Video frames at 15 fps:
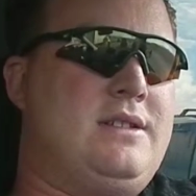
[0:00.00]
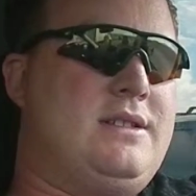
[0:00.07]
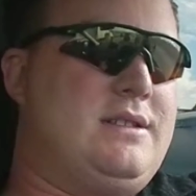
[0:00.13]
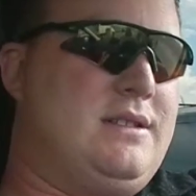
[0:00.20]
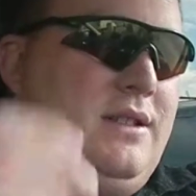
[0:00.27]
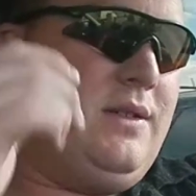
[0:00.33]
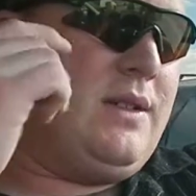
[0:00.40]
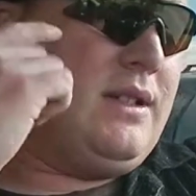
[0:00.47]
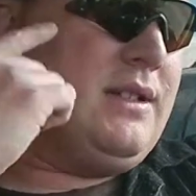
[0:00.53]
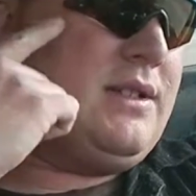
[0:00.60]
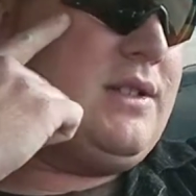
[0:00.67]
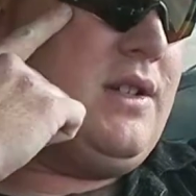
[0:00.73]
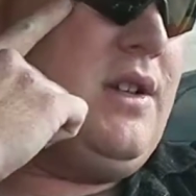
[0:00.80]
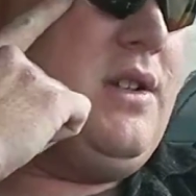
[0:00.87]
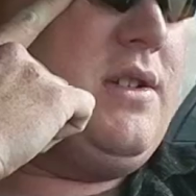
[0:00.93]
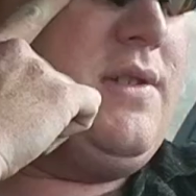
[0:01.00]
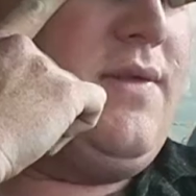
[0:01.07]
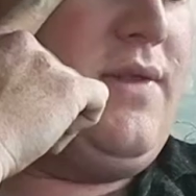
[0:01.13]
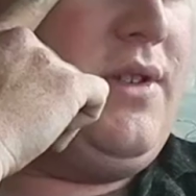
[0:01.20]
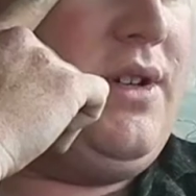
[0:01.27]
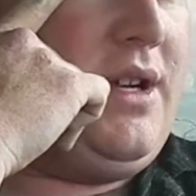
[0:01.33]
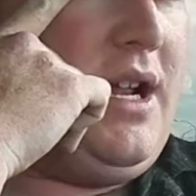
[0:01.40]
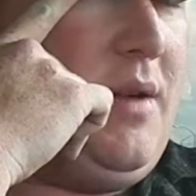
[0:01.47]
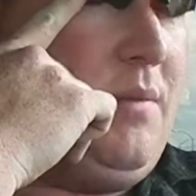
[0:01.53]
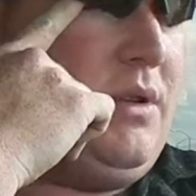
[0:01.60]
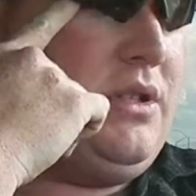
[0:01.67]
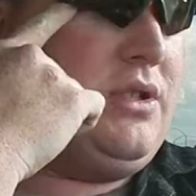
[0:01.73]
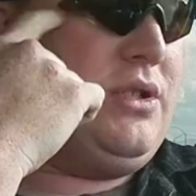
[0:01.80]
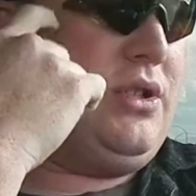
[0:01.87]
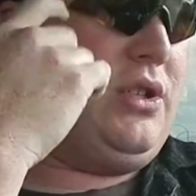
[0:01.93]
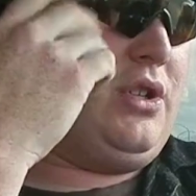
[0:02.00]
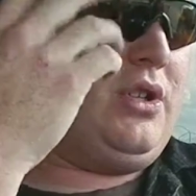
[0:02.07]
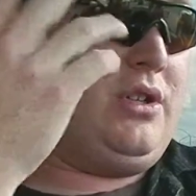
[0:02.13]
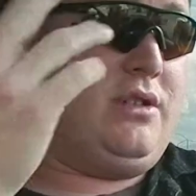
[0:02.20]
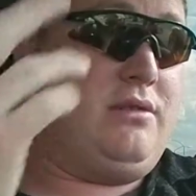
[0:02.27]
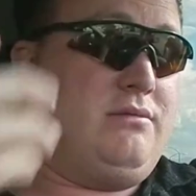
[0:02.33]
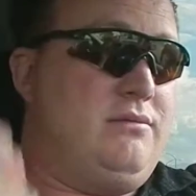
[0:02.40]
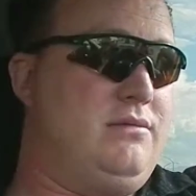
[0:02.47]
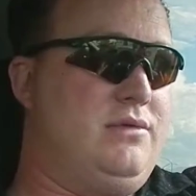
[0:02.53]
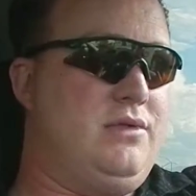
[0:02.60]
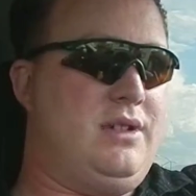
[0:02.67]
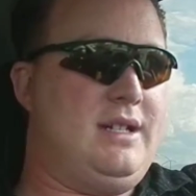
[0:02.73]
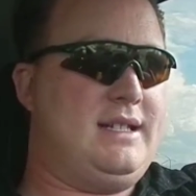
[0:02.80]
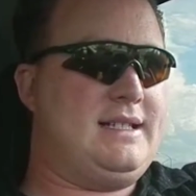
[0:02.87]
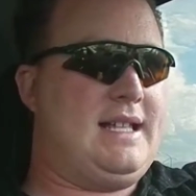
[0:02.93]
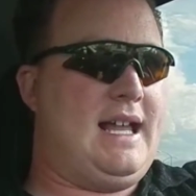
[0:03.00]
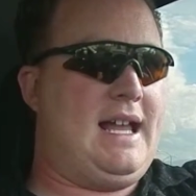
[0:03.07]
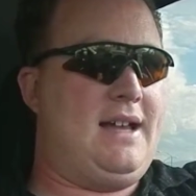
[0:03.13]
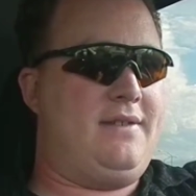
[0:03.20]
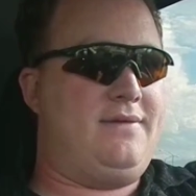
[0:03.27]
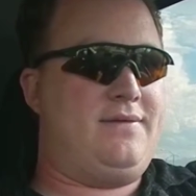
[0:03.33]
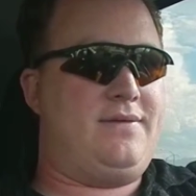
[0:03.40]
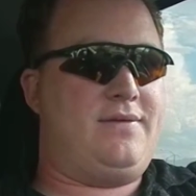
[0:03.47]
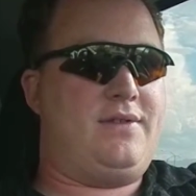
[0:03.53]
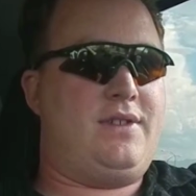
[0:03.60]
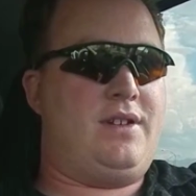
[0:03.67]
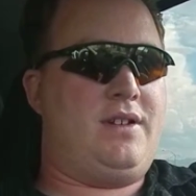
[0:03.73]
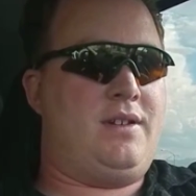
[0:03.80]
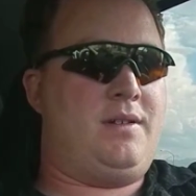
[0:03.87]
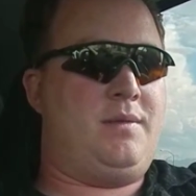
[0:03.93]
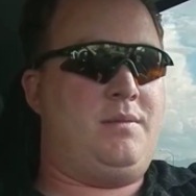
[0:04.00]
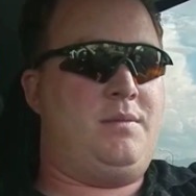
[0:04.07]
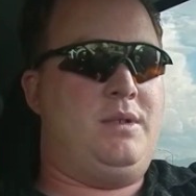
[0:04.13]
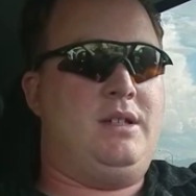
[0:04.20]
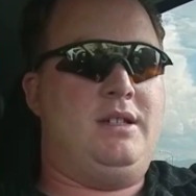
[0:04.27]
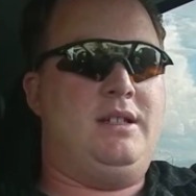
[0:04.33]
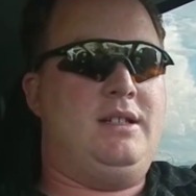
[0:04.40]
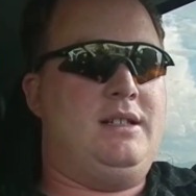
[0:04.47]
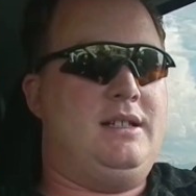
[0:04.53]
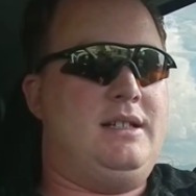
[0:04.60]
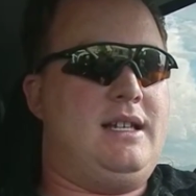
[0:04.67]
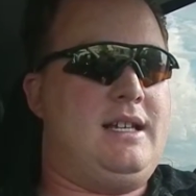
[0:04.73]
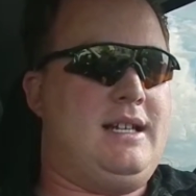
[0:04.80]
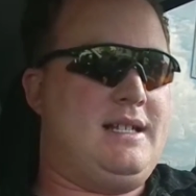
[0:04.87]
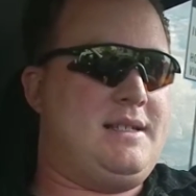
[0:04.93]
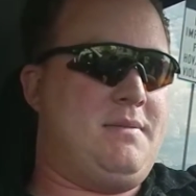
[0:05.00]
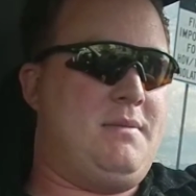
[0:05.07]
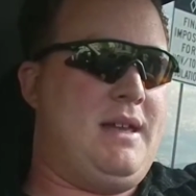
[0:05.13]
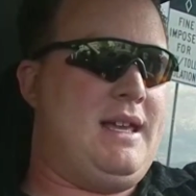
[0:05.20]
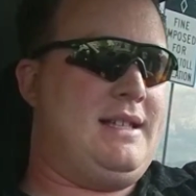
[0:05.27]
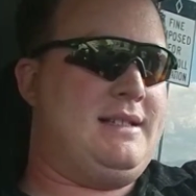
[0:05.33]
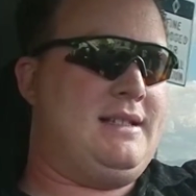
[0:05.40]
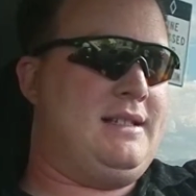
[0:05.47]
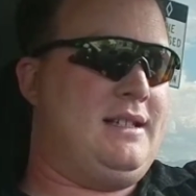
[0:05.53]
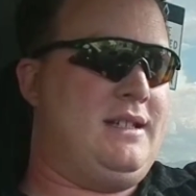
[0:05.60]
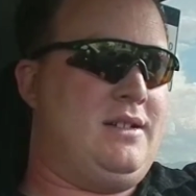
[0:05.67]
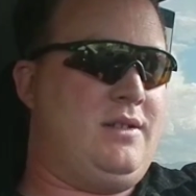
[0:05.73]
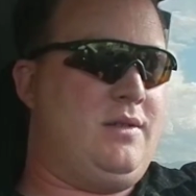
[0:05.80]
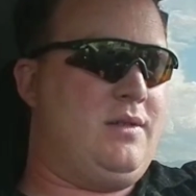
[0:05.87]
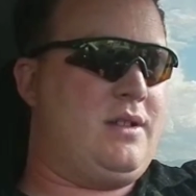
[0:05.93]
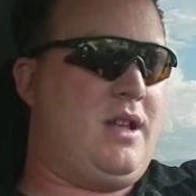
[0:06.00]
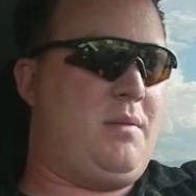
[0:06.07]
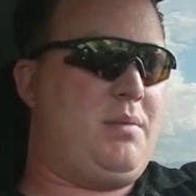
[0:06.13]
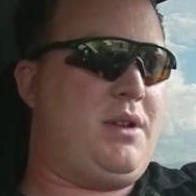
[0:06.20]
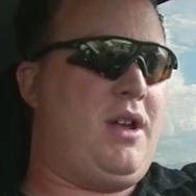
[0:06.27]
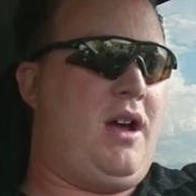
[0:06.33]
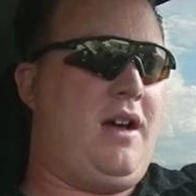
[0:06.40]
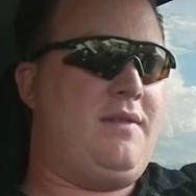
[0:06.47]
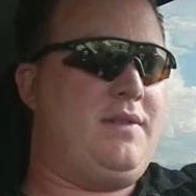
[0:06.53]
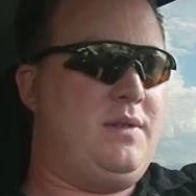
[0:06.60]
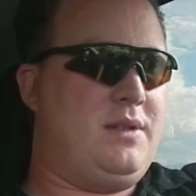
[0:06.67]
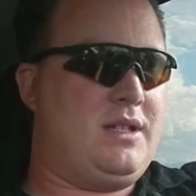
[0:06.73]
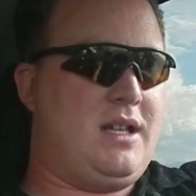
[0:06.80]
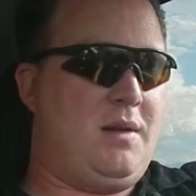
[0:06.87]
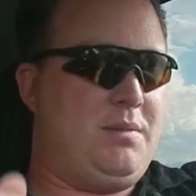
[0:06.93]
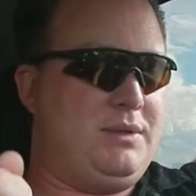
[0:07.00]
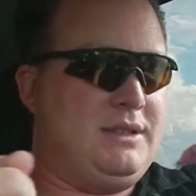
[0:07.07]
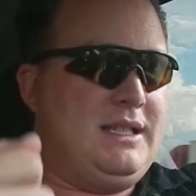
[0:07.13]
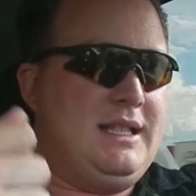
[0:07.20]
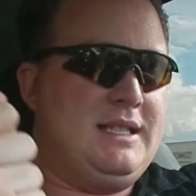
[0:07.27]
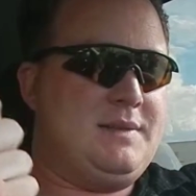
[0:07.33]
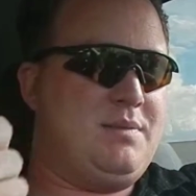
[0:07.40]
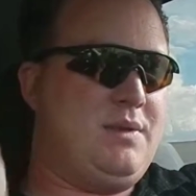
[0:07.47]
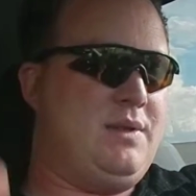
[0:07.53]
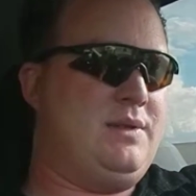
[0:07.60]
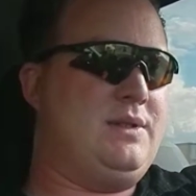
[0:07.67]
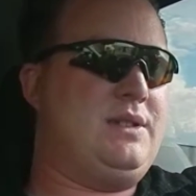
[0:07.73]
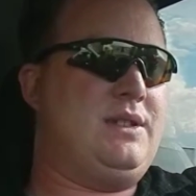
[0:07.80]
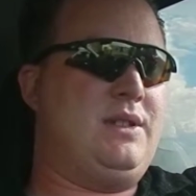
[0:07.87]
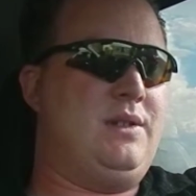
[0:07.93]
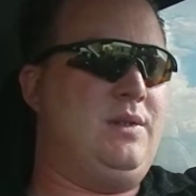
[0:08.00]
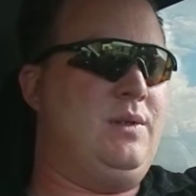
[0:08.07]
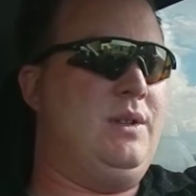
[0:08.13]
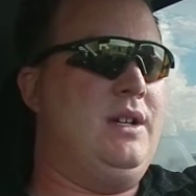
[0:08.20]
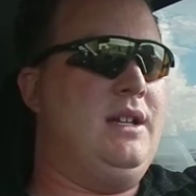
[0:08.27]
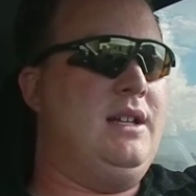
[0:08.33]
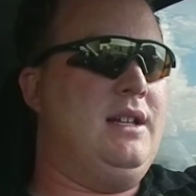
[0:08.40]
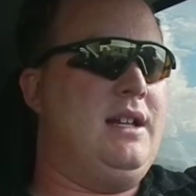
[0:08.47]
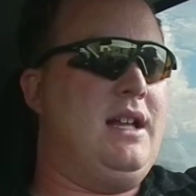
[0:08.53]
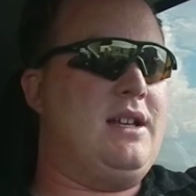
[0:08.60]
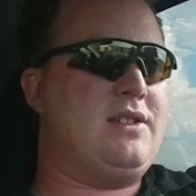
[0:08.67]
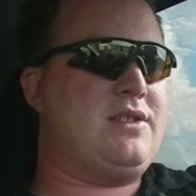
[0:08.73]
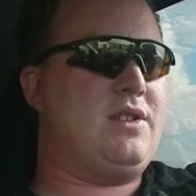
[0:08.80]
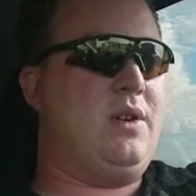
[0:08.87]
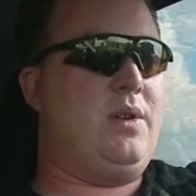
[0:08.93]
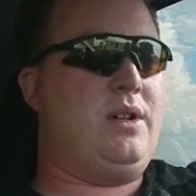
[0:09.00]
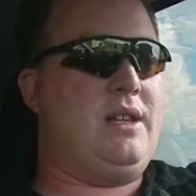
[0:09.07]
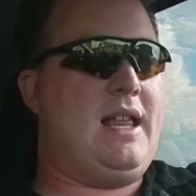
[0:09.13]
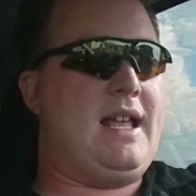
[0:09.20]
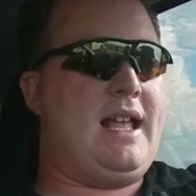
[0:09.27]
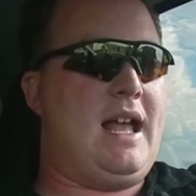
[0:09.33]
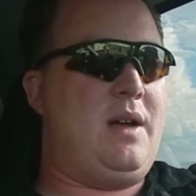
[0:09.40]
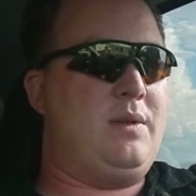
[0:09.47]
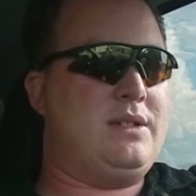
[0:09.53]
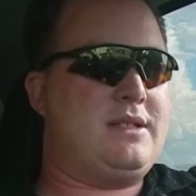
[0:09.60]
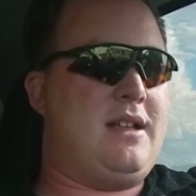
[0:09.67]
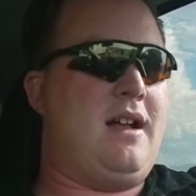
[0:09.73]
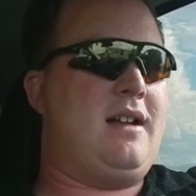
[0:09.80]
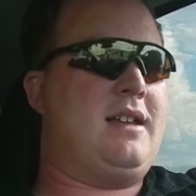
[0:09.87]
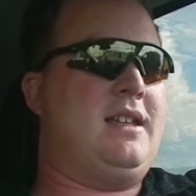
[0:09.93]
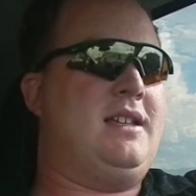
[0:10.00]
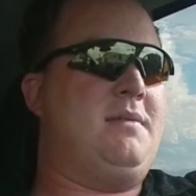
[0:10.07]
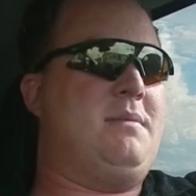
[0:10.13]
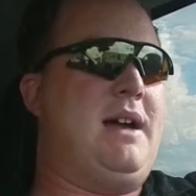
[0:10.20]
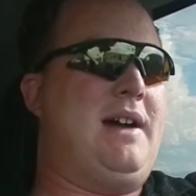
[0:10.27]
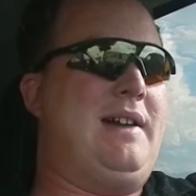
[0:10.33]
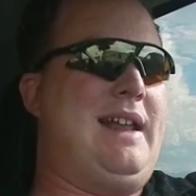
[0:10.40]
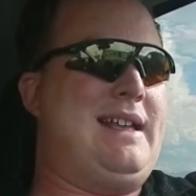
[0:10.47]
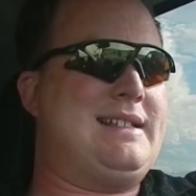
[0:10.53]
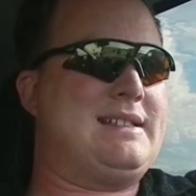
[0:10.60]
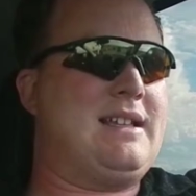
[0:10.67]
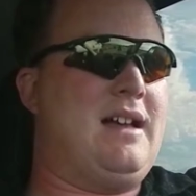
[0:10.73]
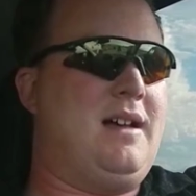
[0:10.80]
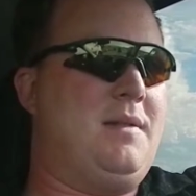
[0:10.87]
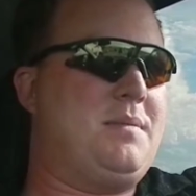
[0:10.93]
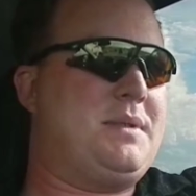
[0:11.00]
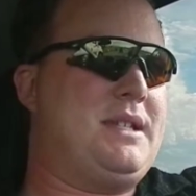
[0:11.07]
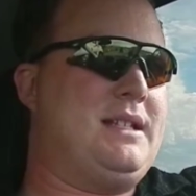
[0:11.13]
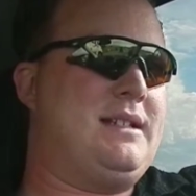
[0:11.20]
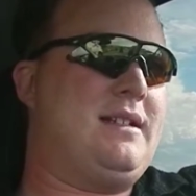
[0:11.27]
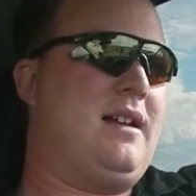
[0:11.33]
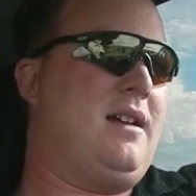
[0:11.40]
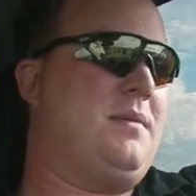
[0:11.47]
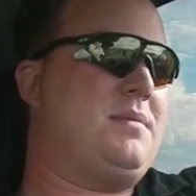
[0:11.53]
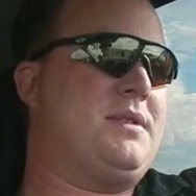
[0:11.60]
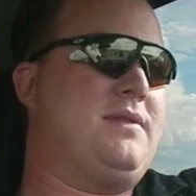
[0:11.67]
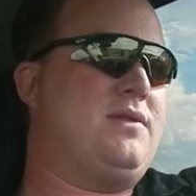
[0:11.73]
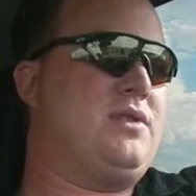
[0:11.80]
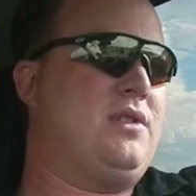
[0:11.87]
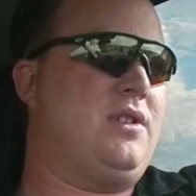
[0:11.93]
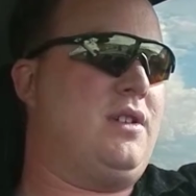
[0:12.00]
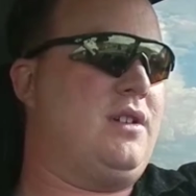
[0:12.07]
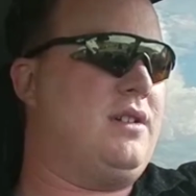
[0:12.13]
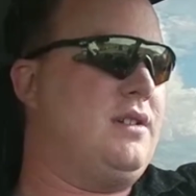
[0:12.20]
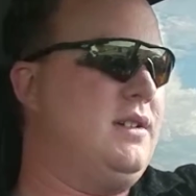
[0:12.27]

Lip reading: you can search for how much sugar drinks have, and it's amazing. A cup of coffee with a couple teaspoons to a soda like I was talking about has cups and cups of sugar.